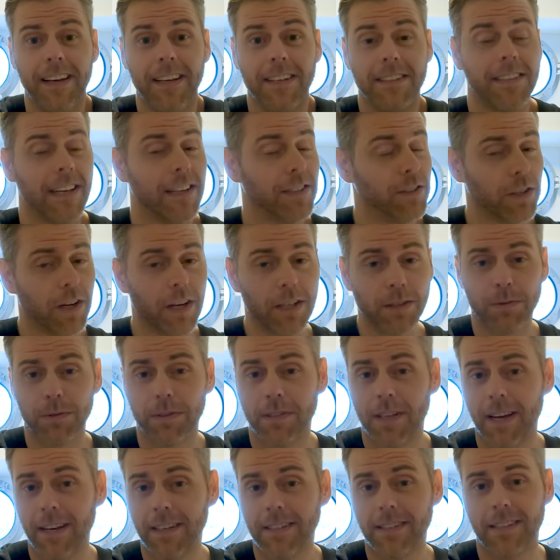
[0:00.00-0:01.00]
St. John's was
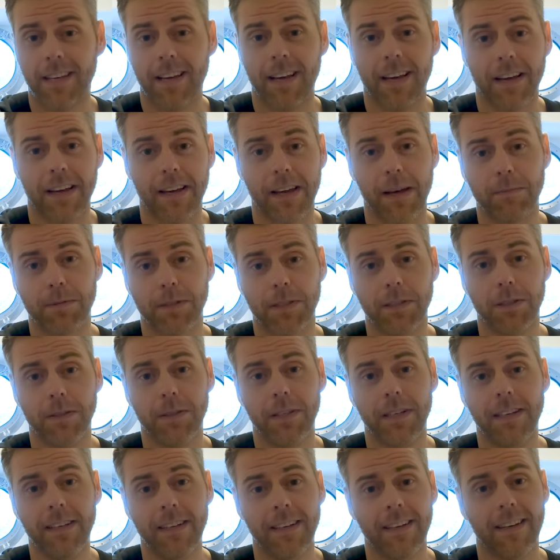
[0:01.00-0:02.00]
nice,
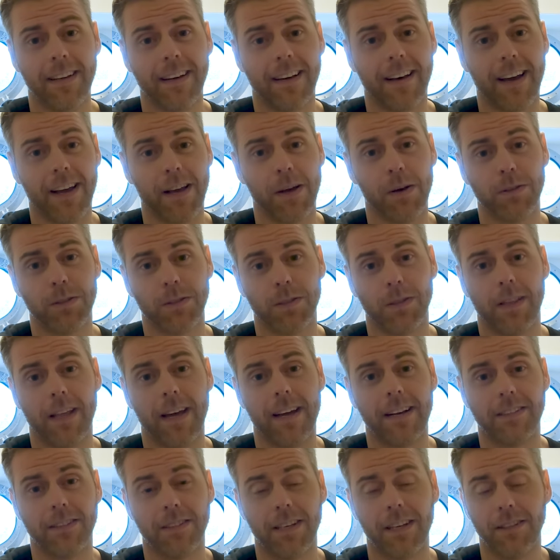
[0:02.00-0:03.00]
absolutely. I also
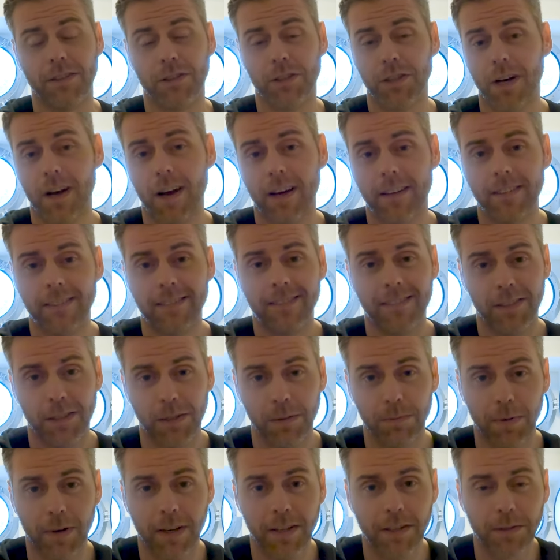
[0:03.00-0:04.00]
liked St. John,
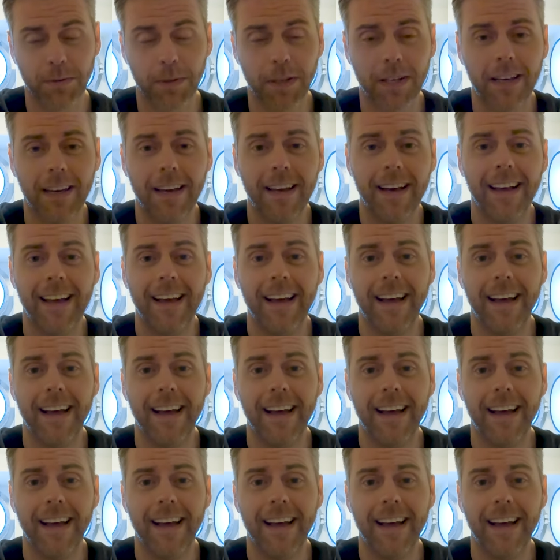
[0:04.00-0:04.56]
New Brunswick.